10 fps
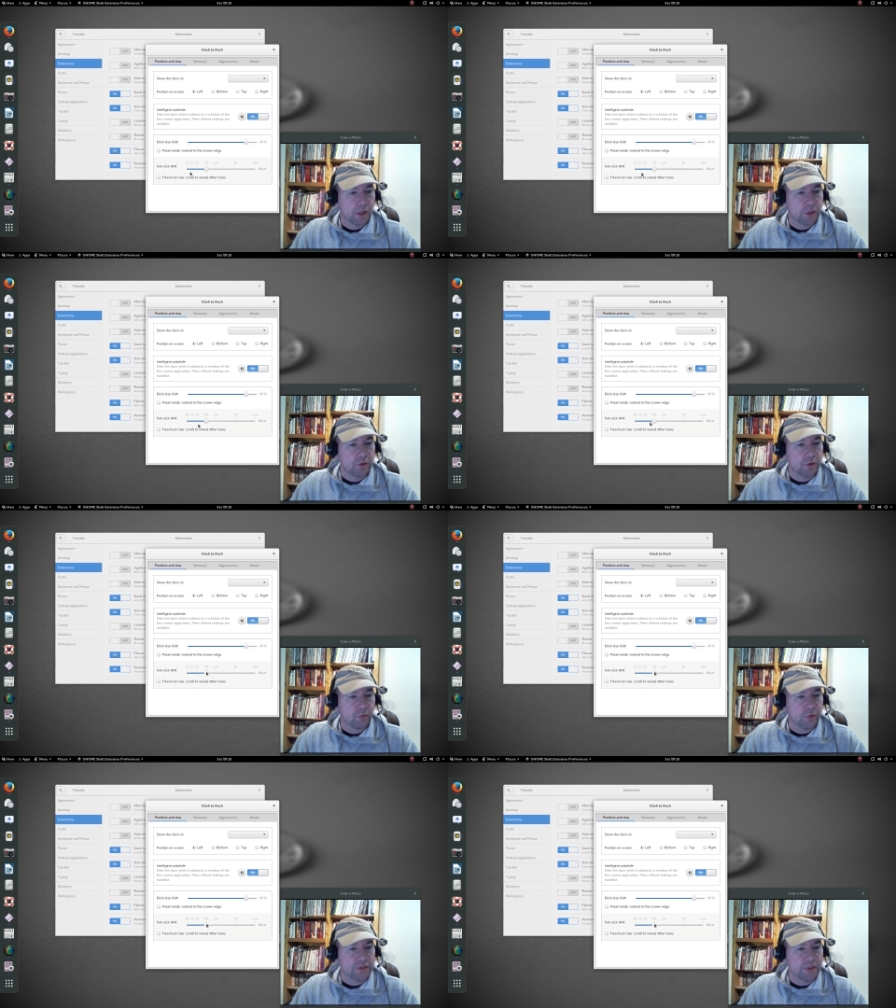You can
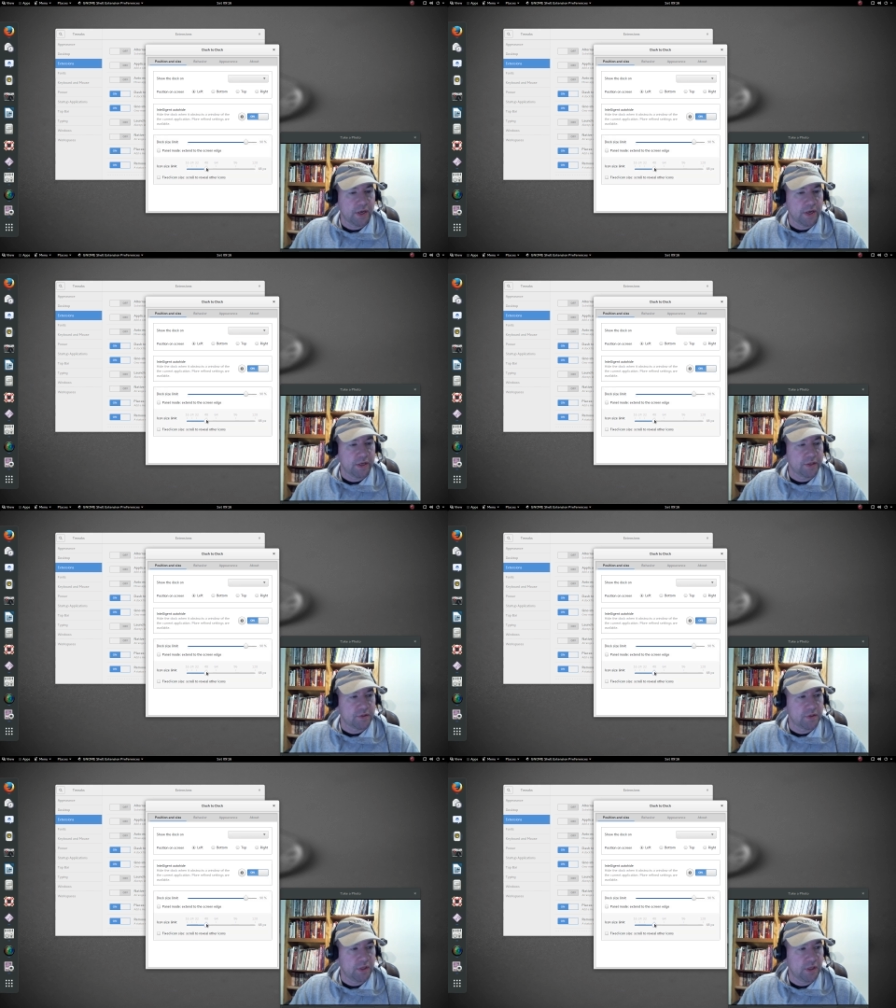
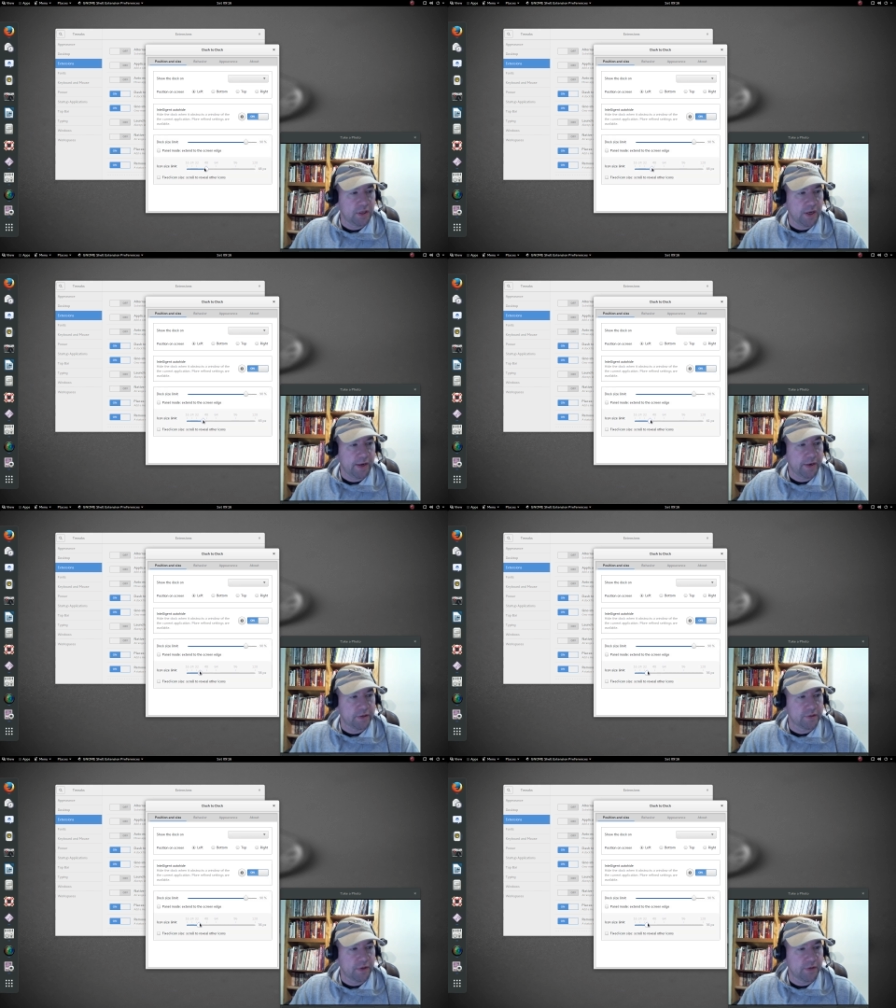resize the
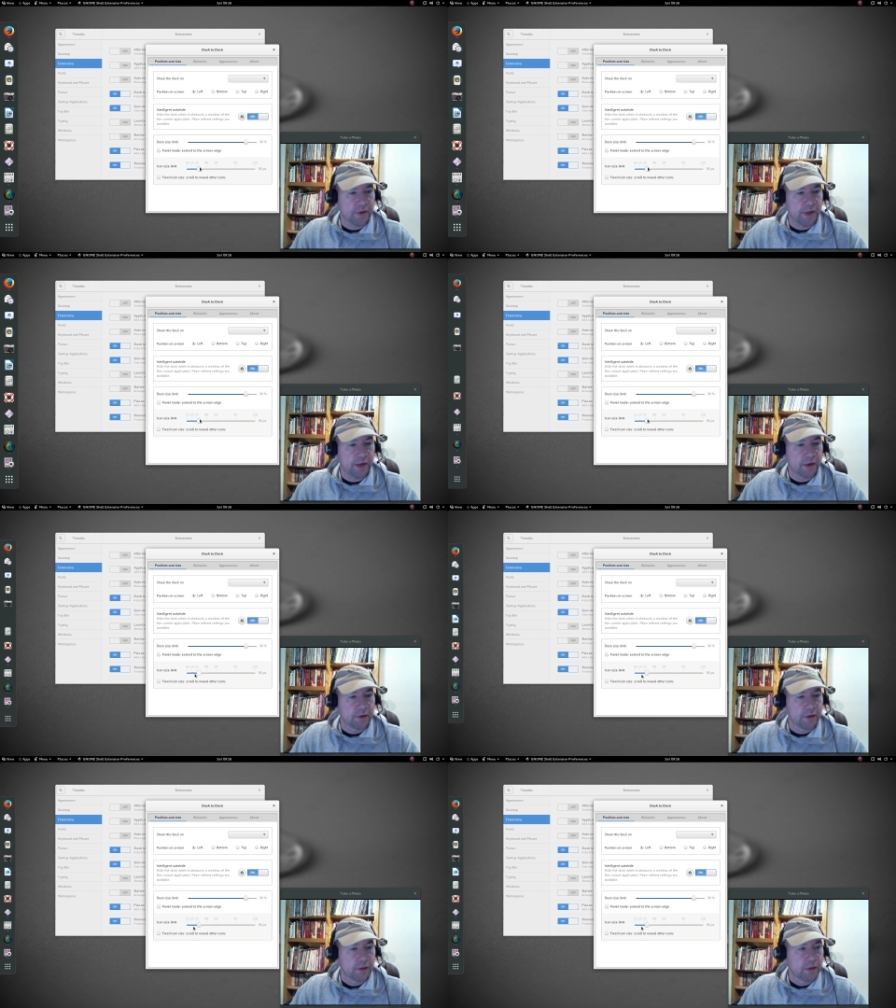icons on the dock.
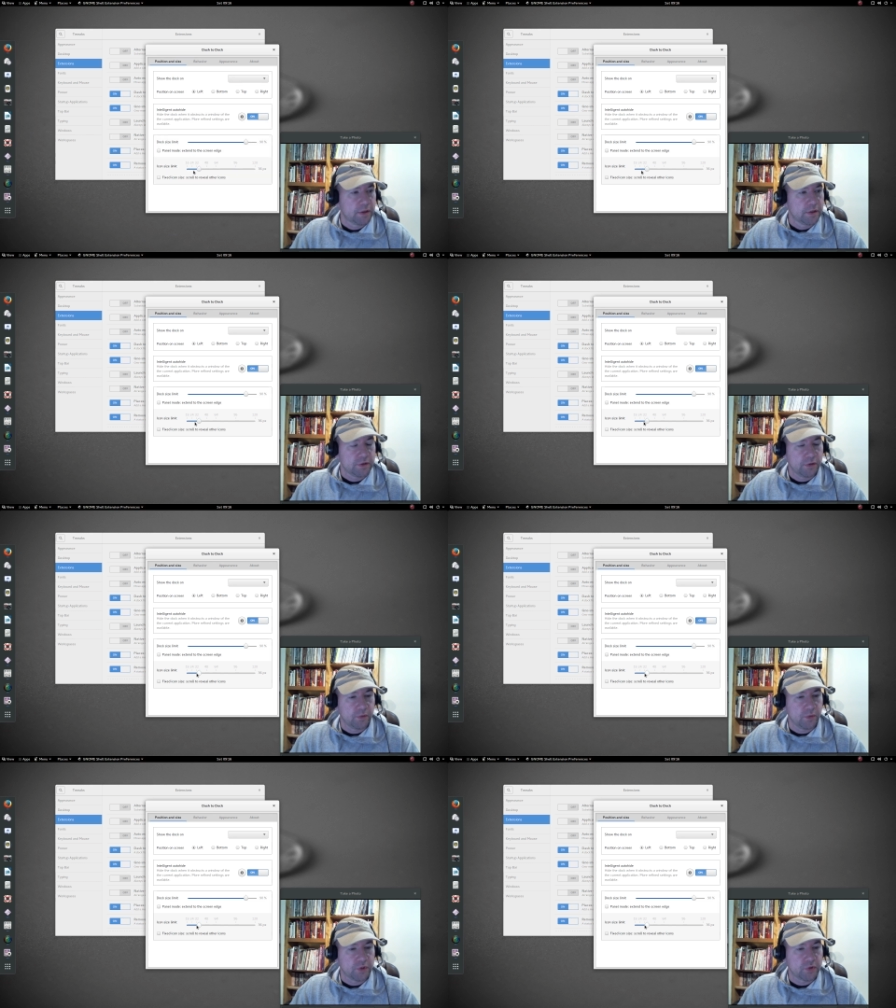So if
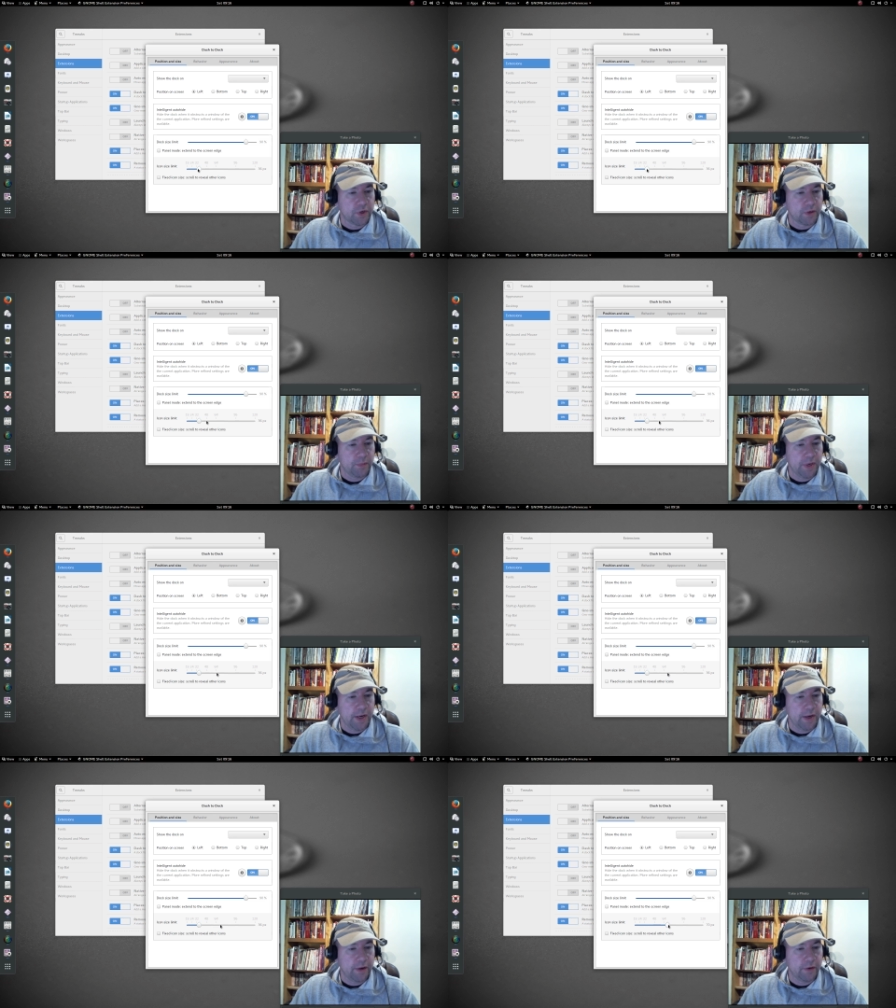you want to shrink them
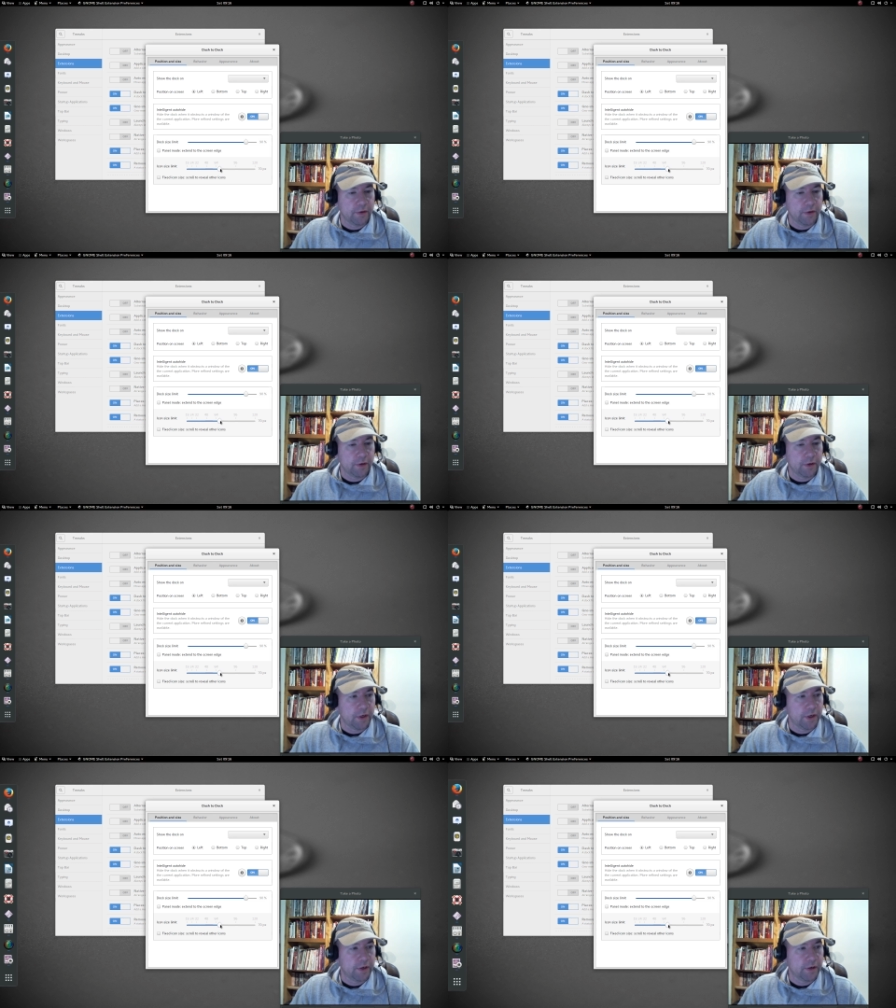down
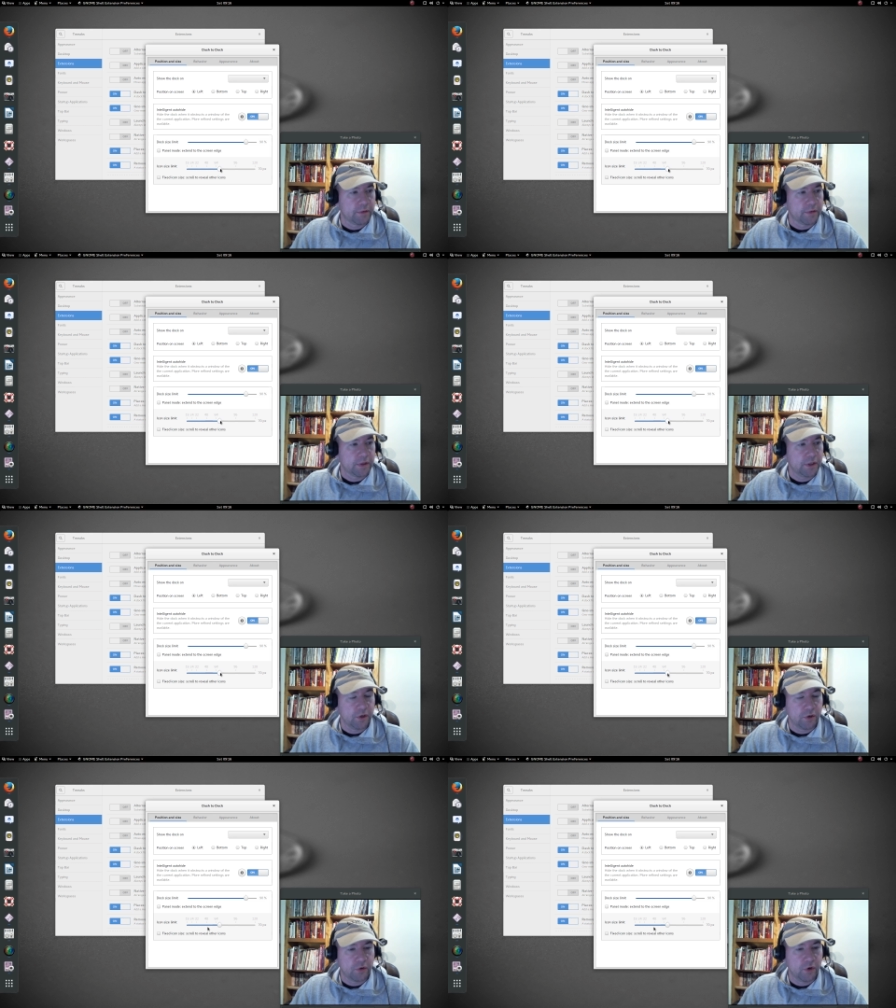or uh, you
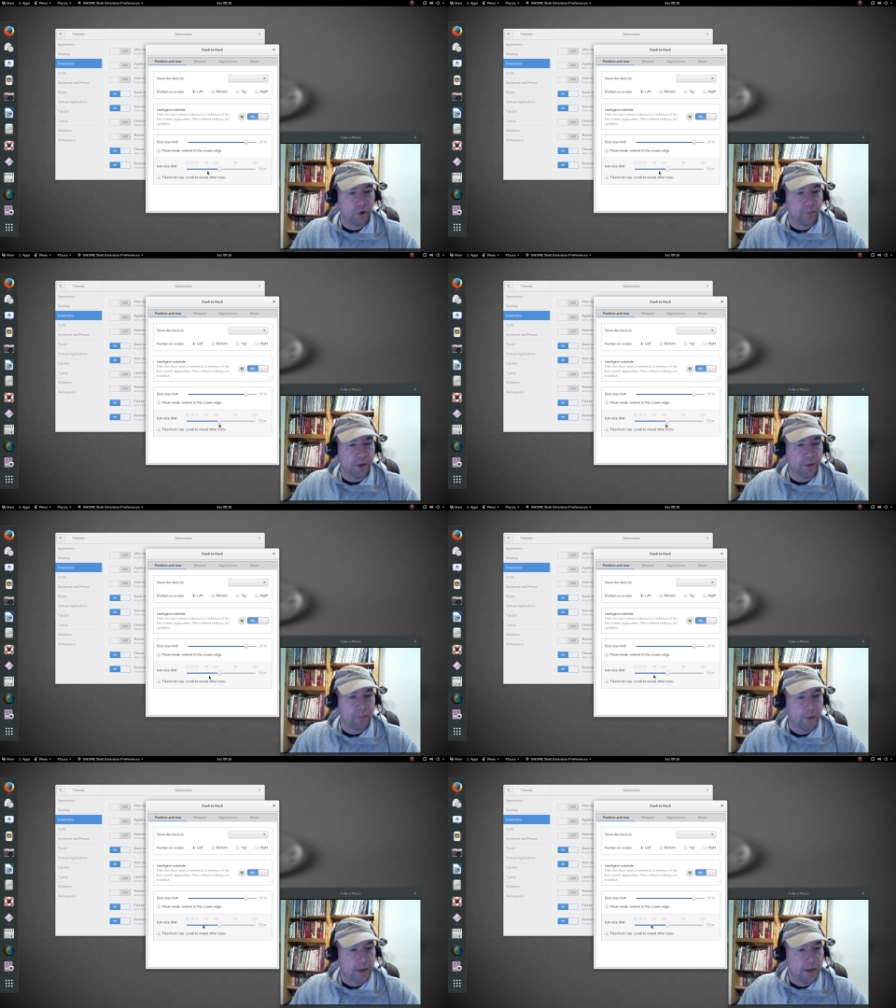know, grow them up,
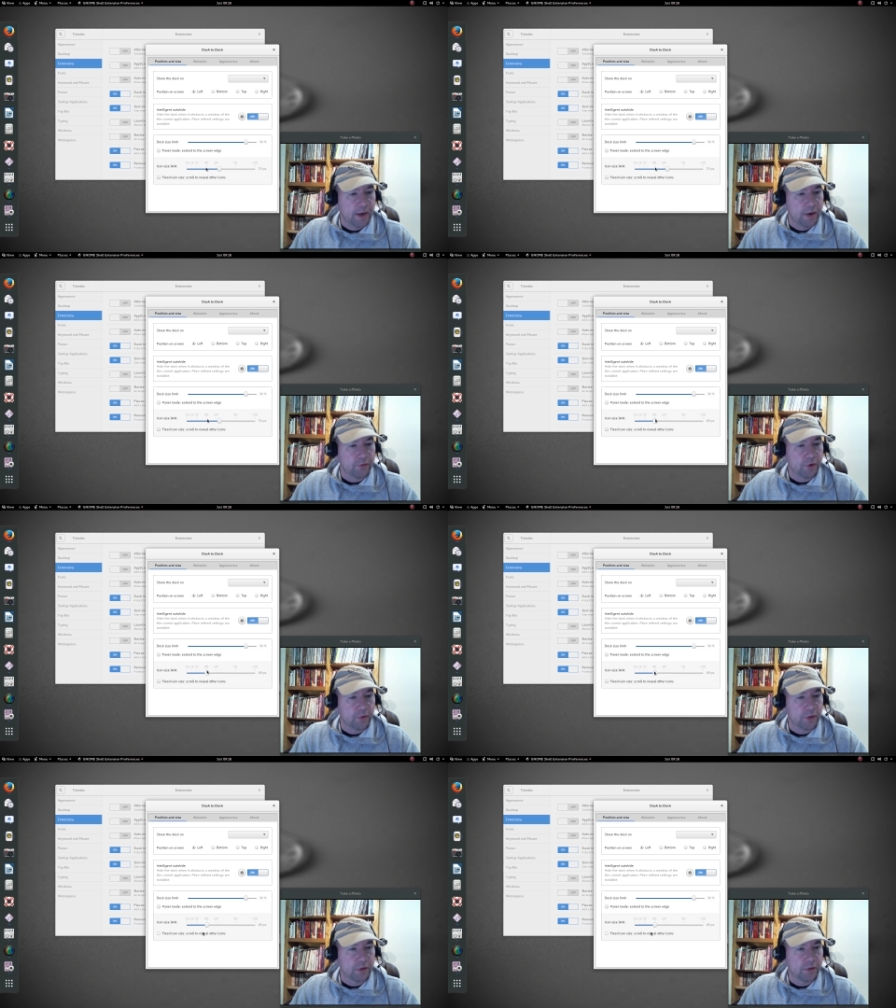however you
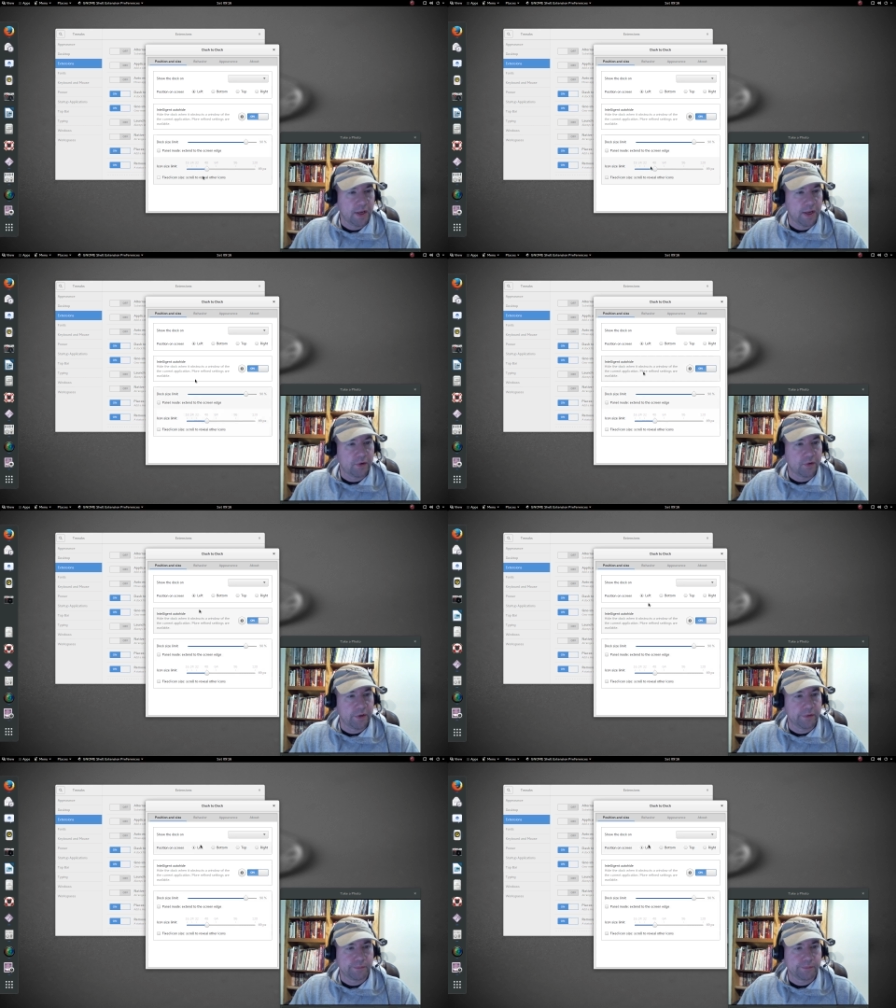want to handle it.